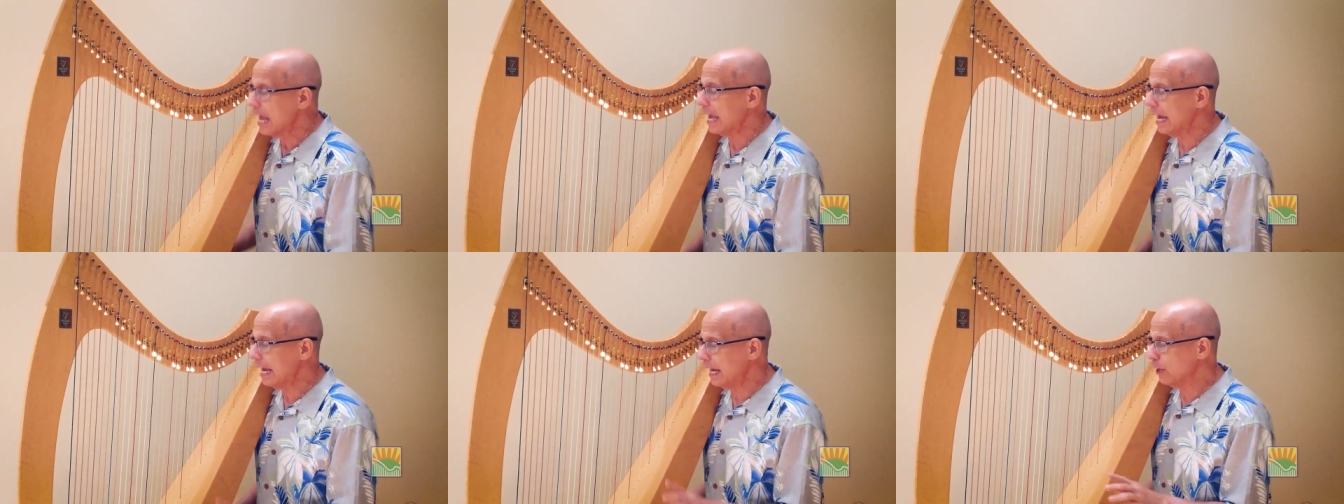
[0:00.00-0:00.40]

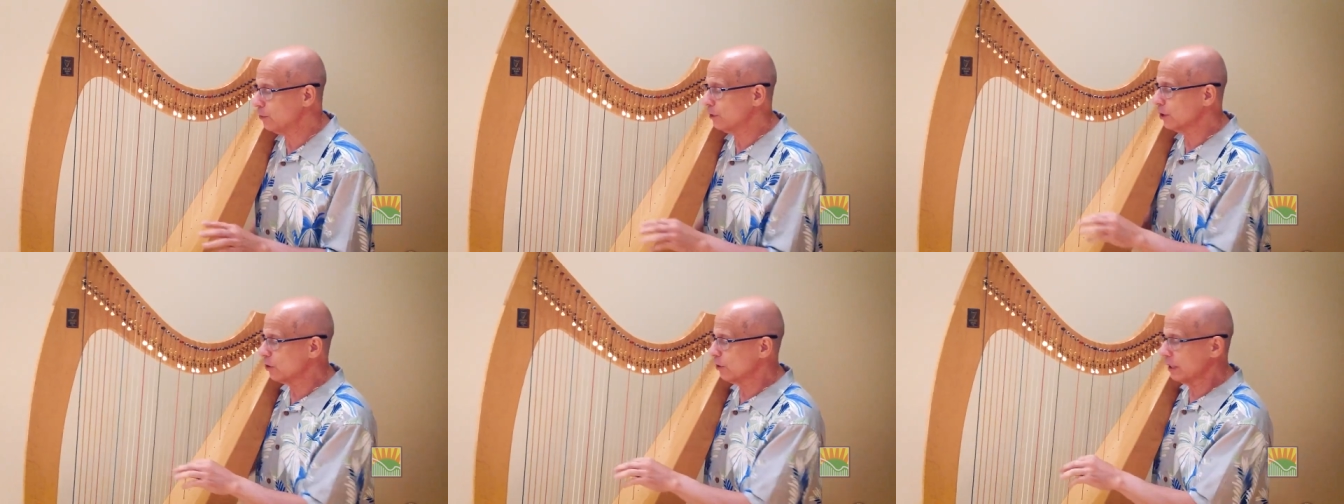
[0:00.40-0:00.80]
and
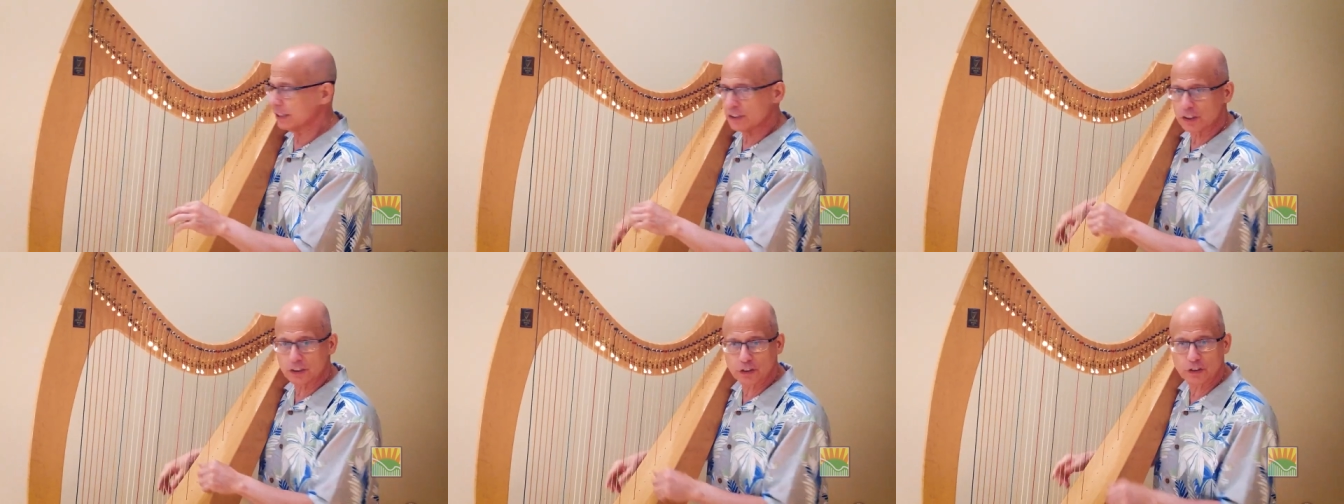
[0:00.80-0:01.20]
we're going
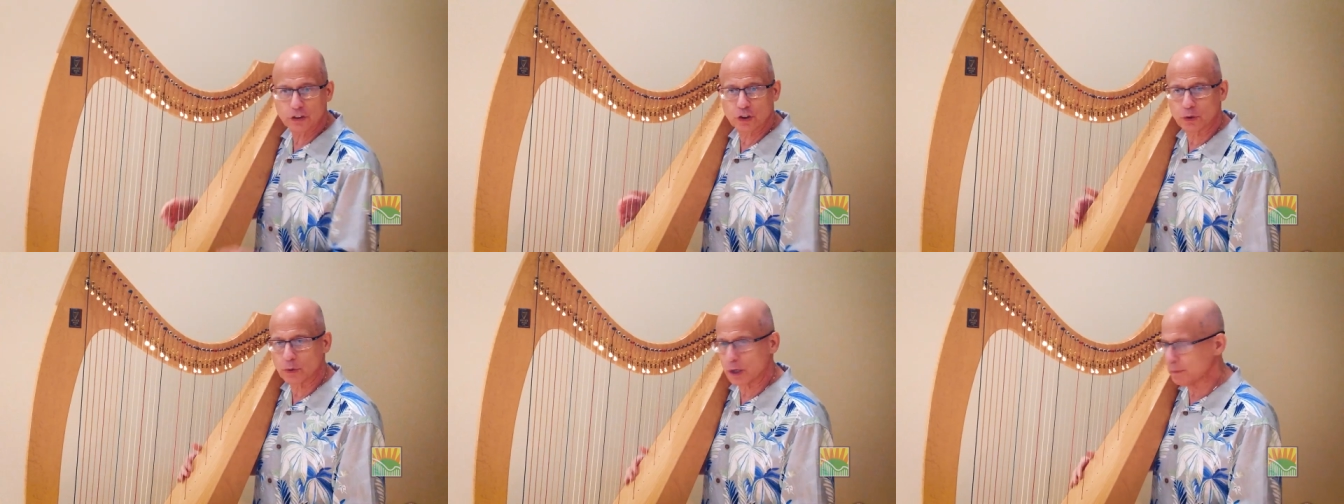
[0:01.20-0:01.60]
to
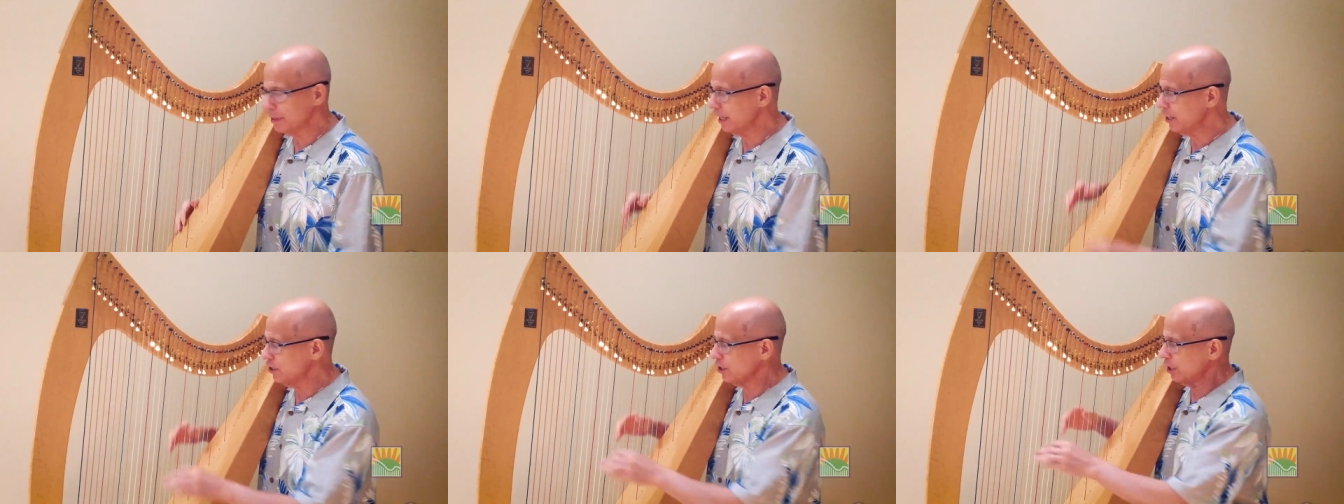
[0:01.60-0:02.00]
do
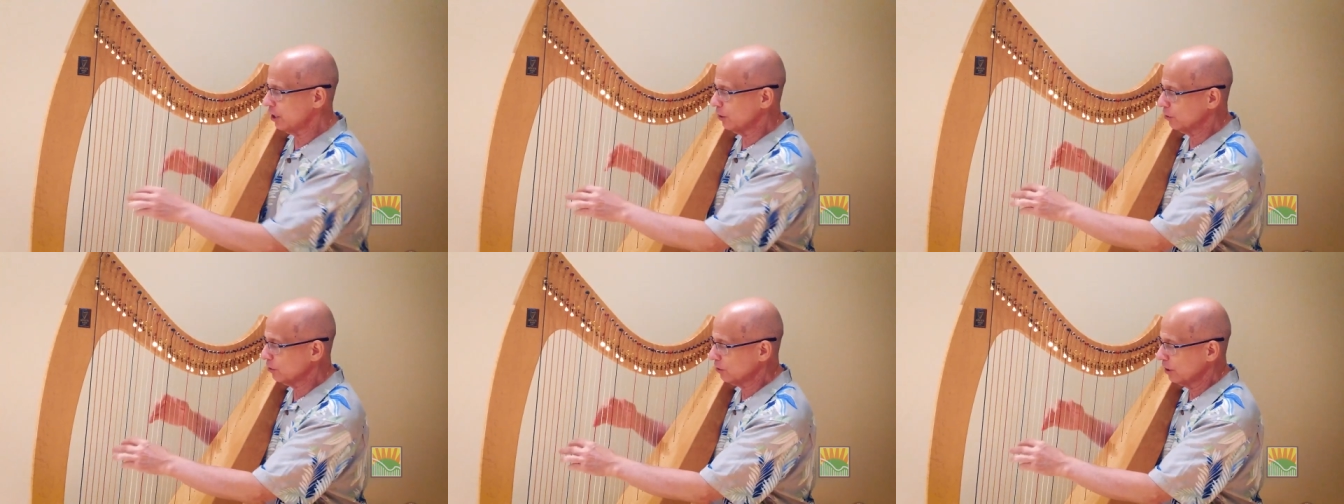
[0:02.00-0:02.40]

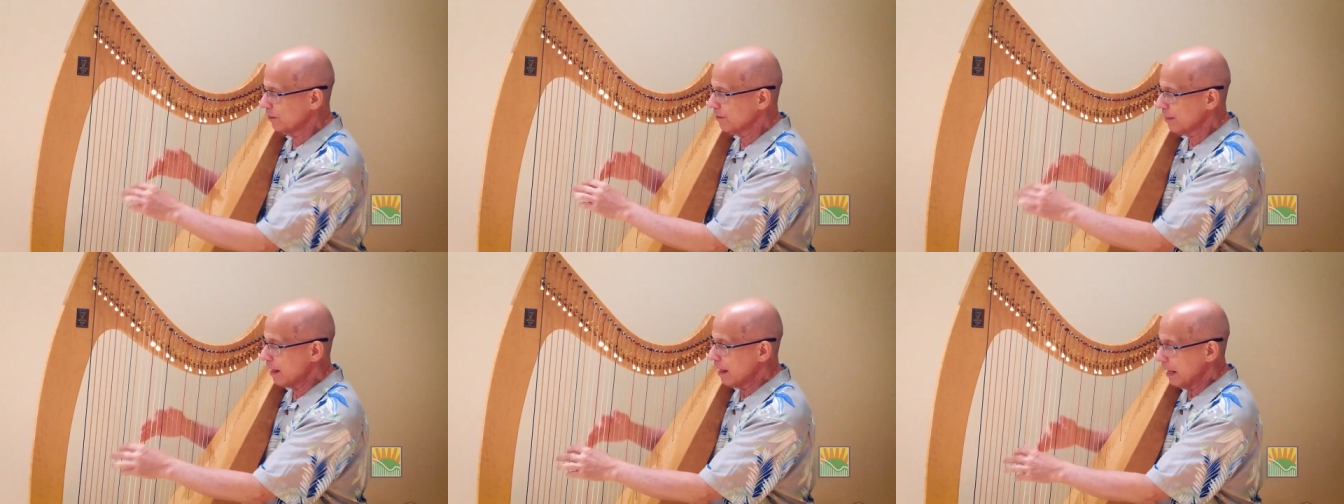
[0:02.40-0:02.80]
arpeggios.
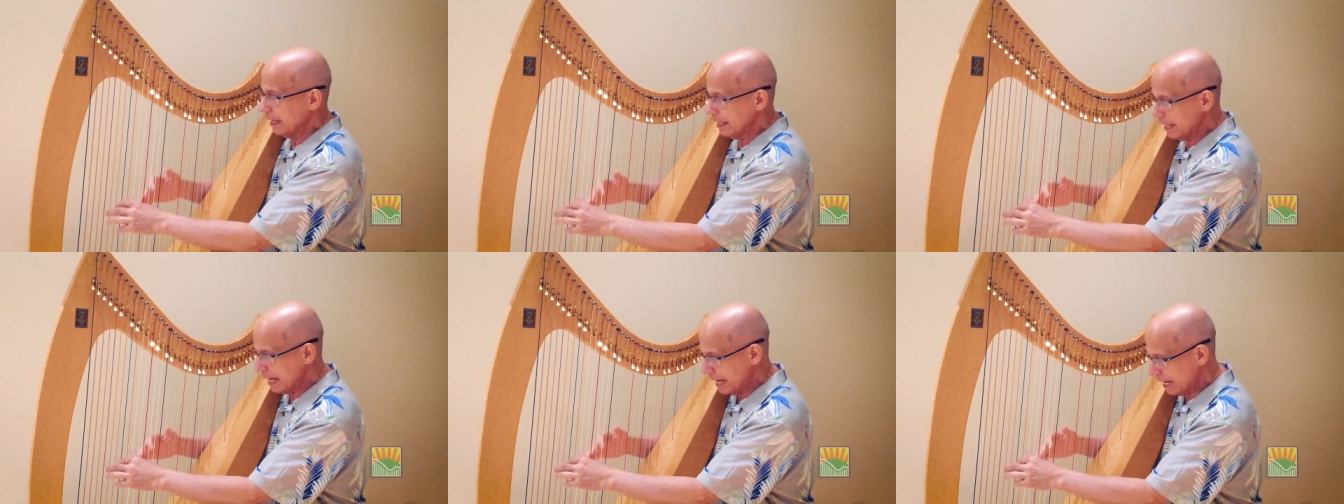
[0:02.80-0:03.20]
Uh-huh.
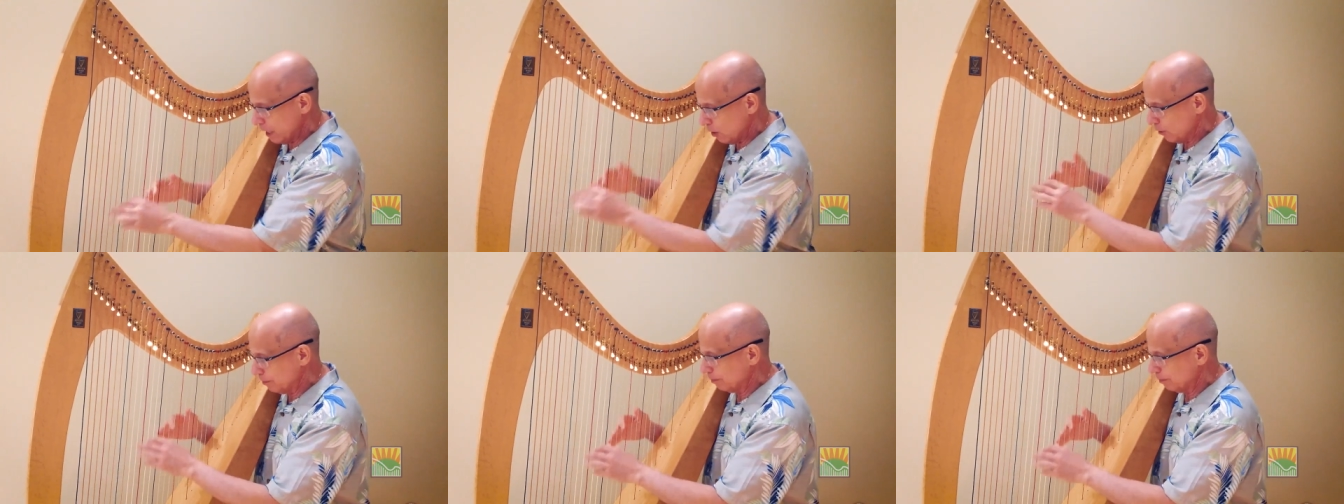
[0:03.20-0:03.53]
Now,